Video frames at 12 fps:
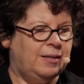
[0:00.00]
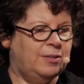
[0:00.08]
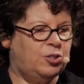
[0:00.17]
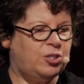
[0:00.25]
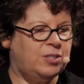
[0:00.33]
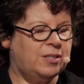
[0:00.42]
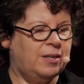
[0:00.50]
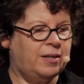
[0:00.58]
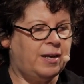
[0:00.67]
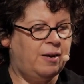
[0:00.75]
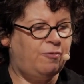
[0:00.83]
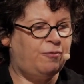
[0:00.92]
she's in a
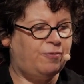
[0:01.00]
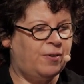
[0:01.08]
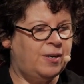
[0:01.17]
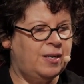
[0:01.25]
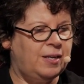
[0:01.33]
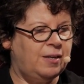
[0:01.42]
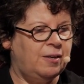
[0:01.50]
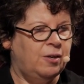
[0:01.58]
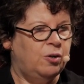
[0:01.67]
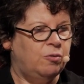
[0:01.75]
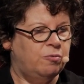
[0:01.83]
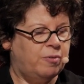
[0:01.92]
kind of funny
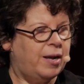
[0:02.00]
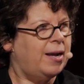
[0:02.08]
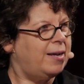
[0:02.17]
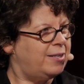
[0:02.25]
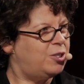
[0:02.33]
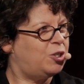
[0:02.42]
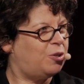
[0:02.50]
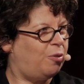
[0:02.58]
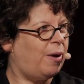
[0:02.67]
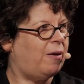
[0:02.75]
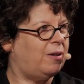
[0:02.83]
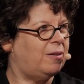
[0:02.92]
rage
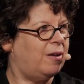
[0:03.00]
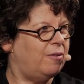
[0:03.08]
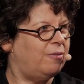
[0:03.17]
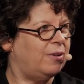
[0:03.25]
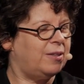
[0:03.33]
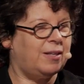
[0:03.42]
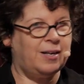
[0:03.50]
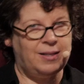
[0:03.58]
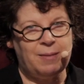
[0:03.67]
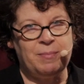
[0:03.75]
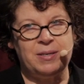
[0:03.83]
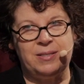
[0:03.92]
throughout a lot of it that I
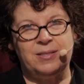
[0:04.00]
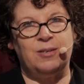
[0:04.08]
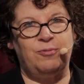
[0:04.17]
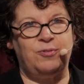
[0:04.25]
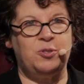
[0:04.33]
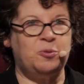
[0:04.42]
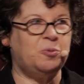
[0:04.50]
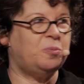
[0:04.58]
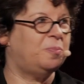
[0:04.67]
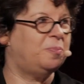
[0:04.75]
let myself do.